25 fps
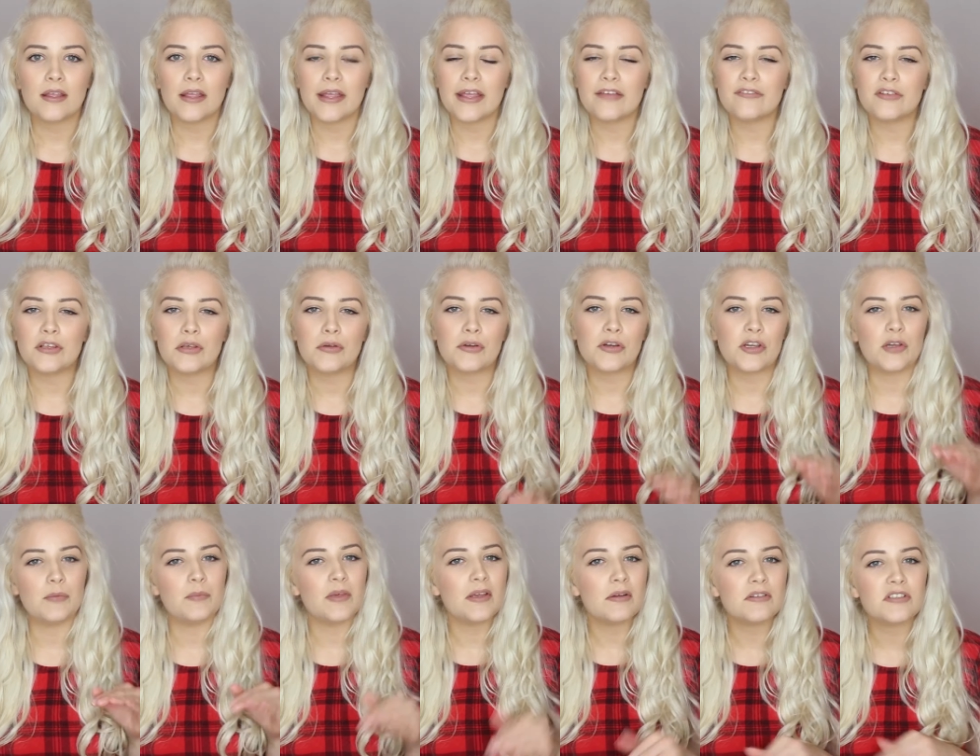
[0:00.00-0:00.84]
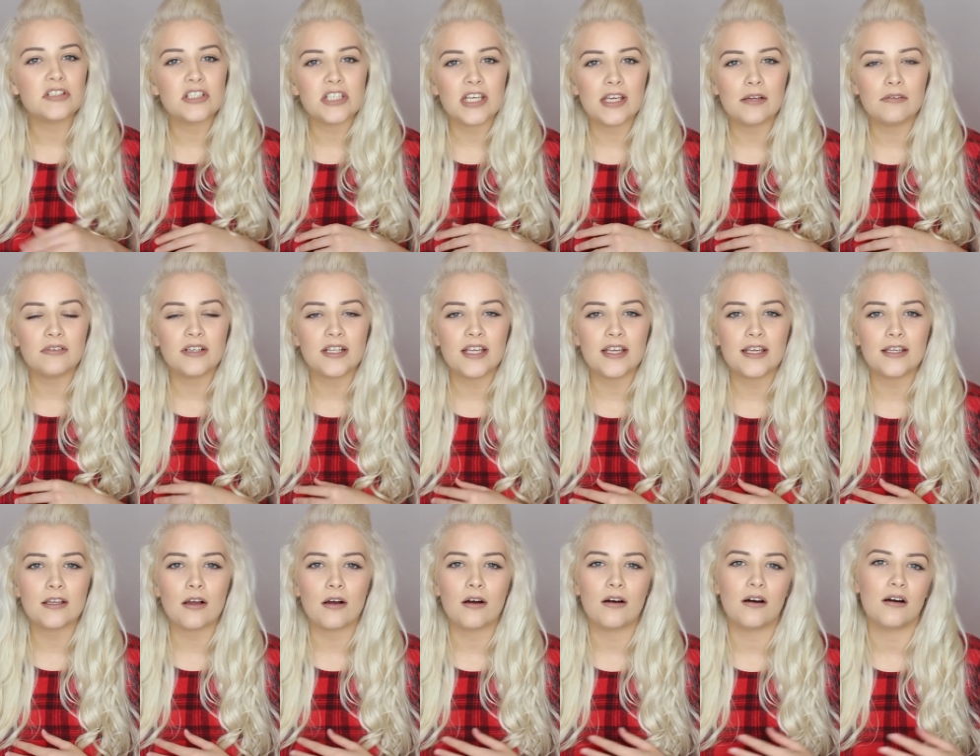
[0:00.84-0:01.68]
If you commute to
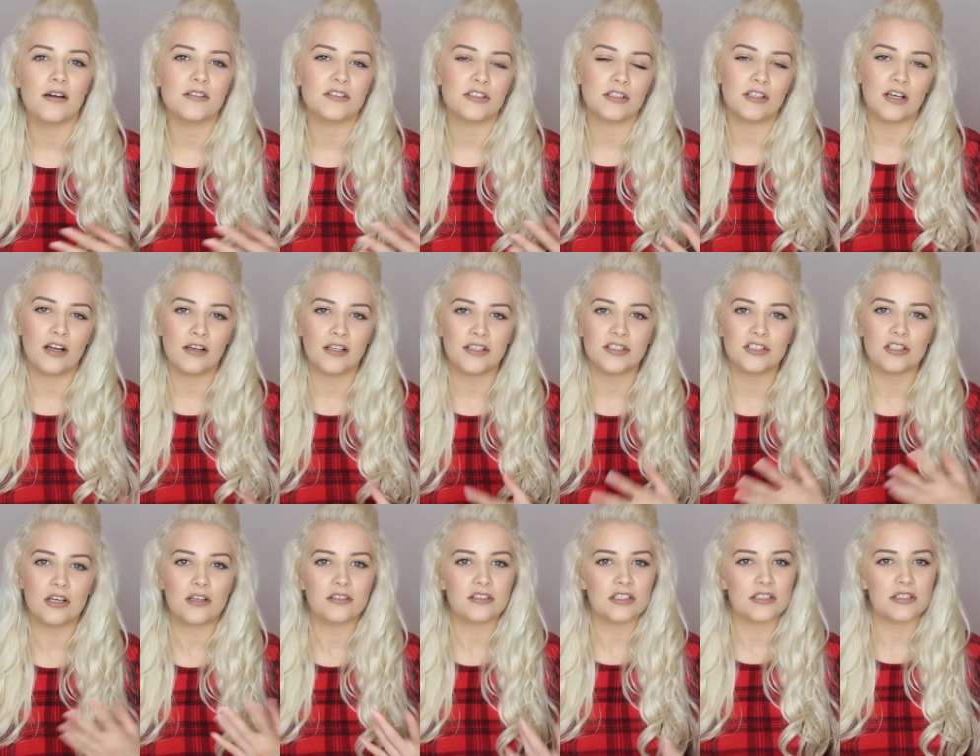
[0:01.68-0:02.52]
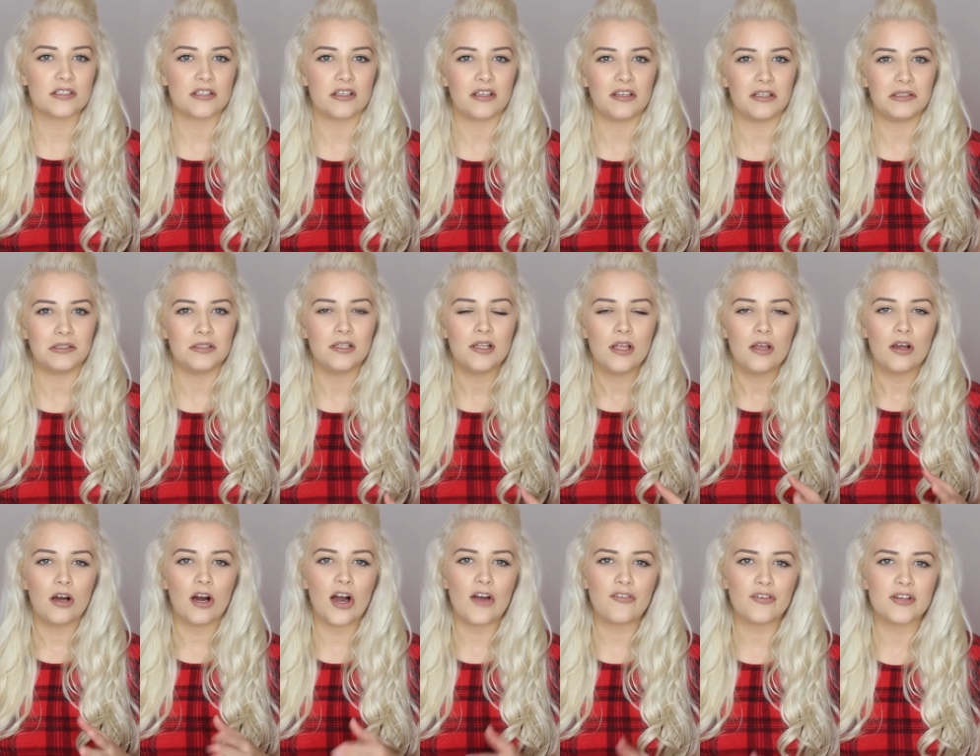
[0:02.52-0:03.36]
uni or to college or to school,
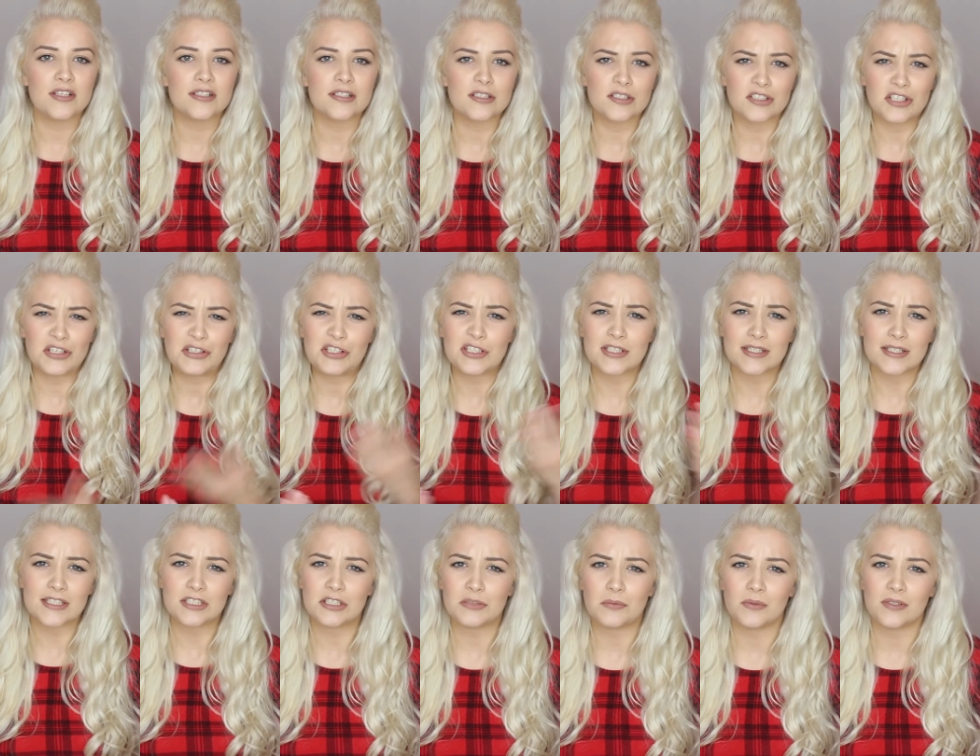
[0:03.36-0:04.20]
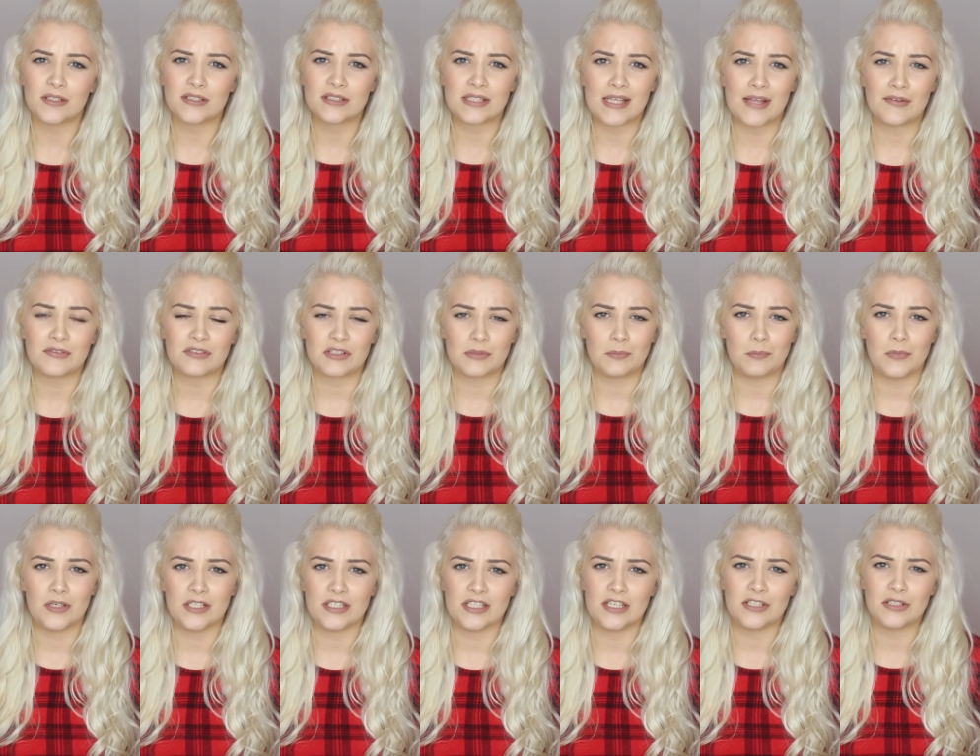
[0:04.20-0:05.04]
or for instance you just literally want to save
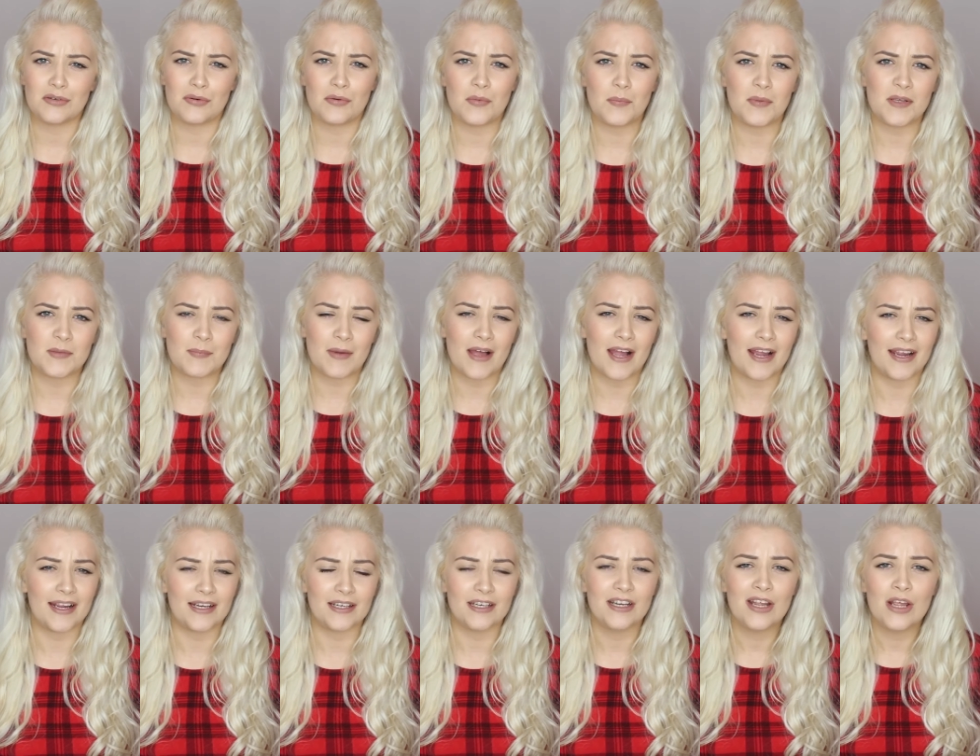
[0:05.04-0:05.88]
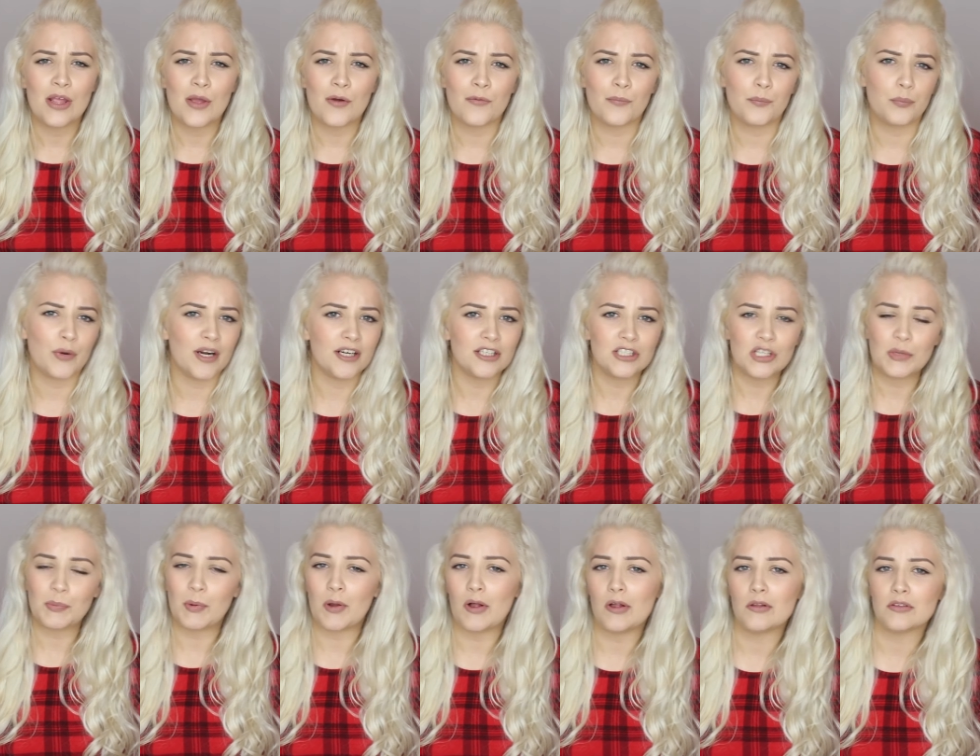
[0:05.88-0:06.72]
some money, you don't want to be buying brand
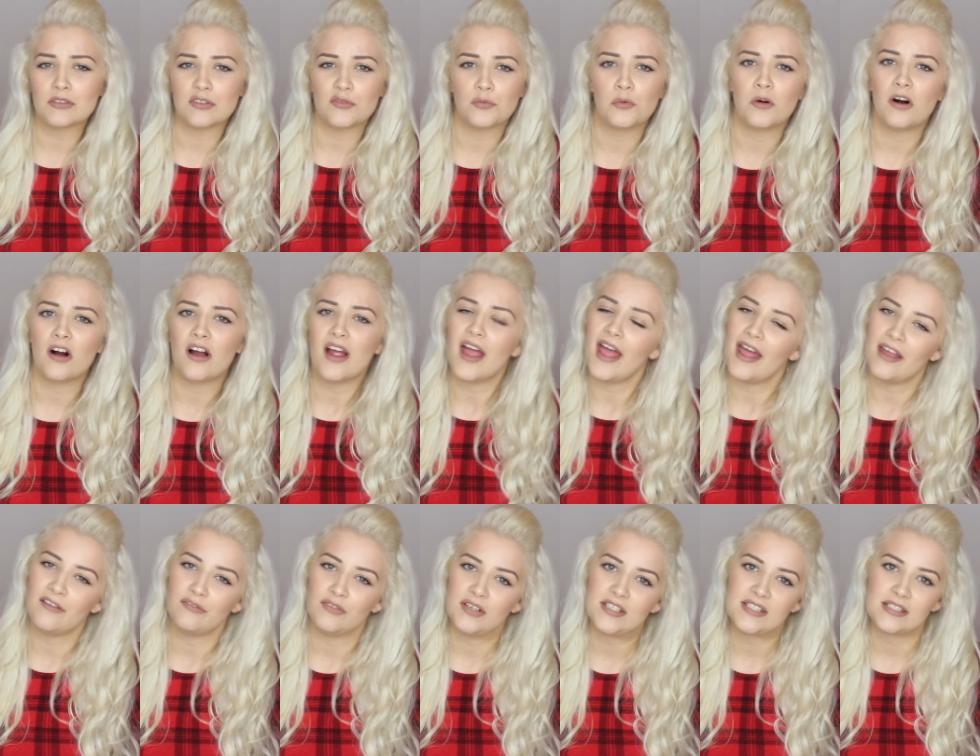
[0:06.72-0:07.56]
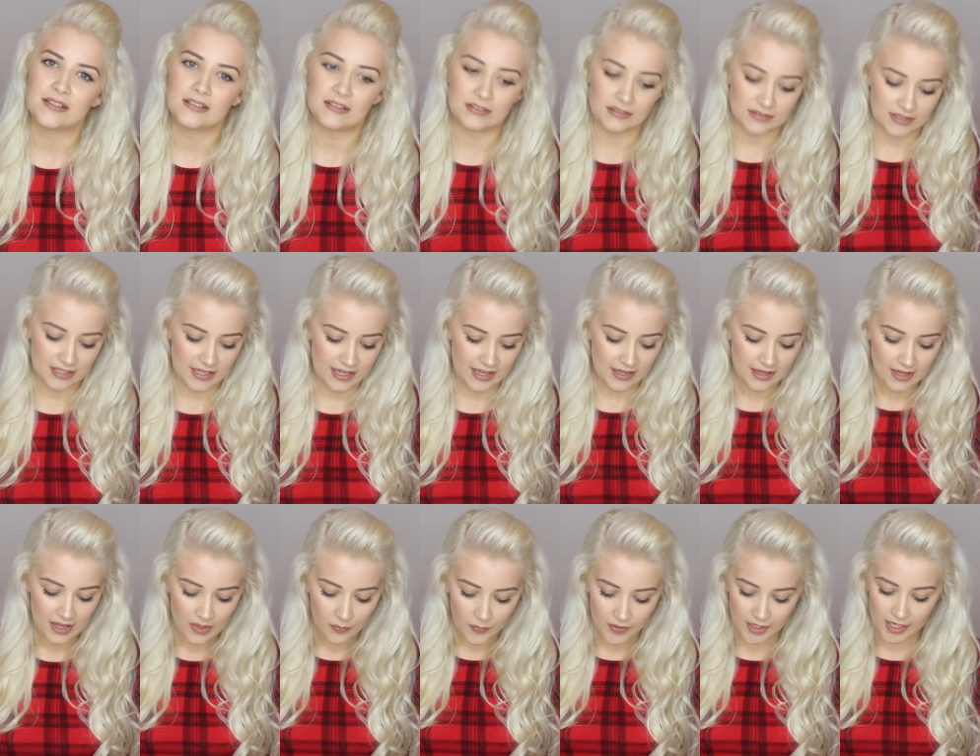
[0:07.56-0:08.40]
new bottles of water every single
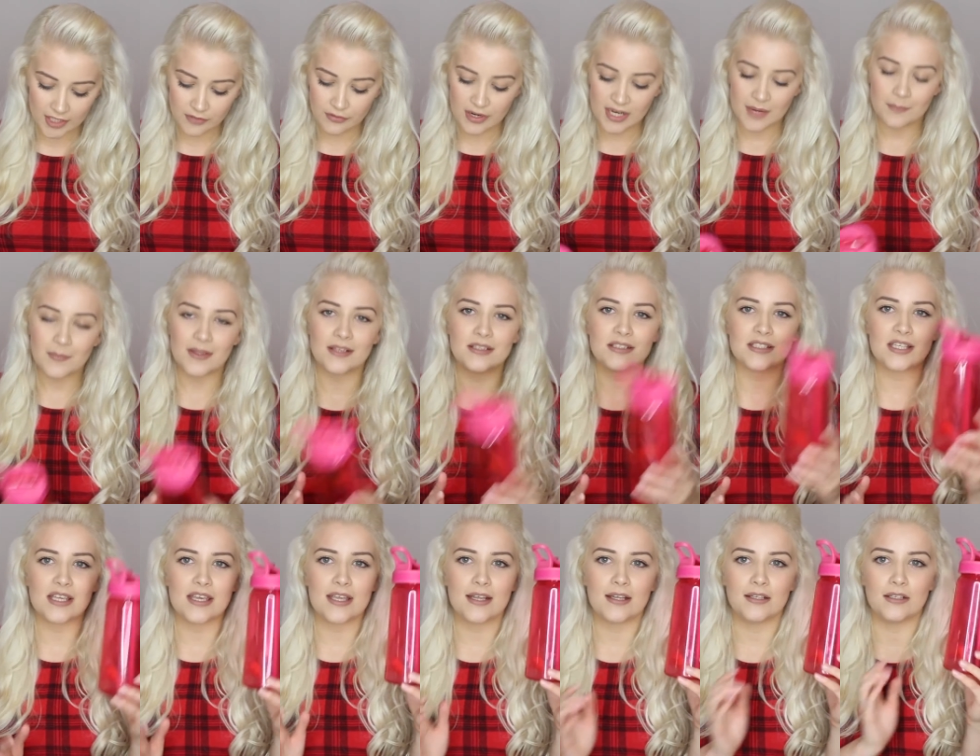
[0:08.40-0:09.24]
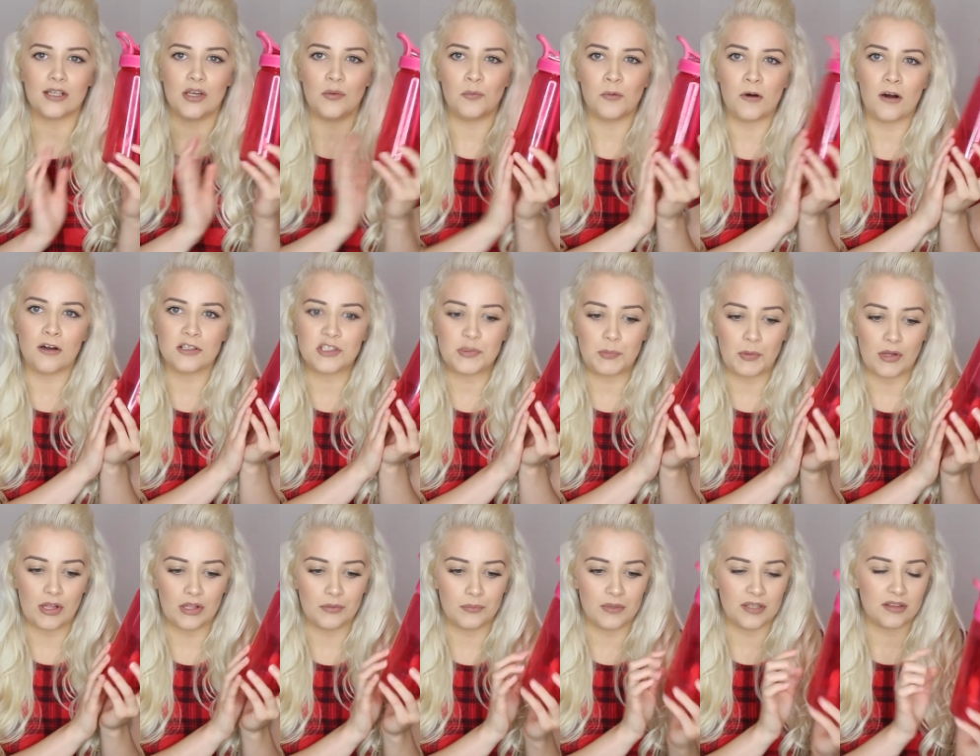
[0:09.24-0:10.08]
day, then I'd recommend taking a water
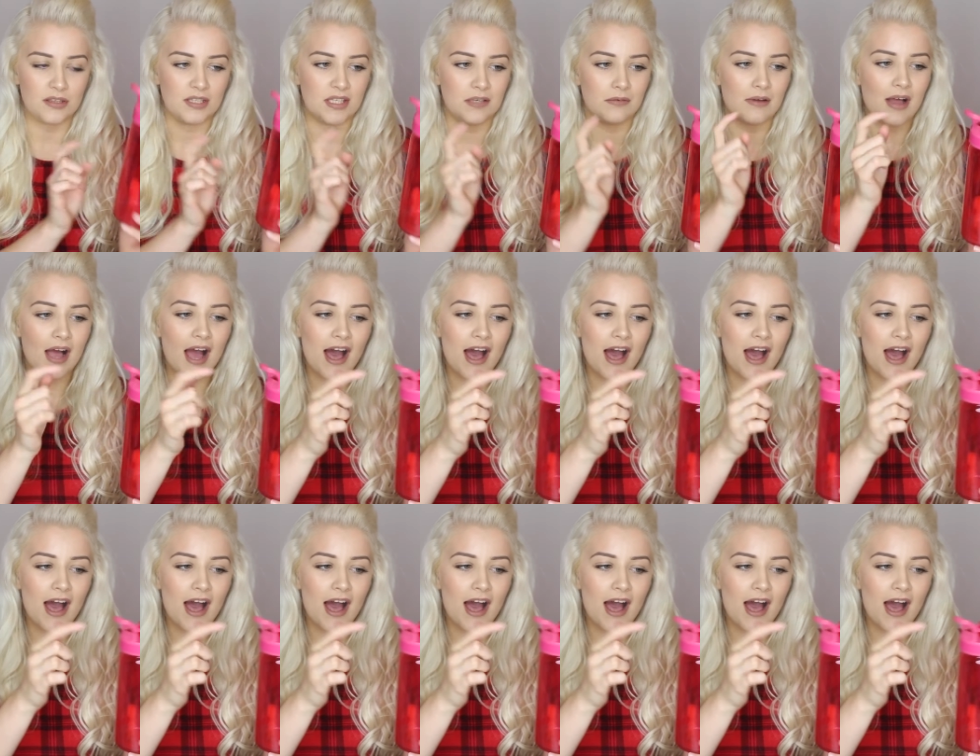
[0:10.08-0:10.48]
bottle with you.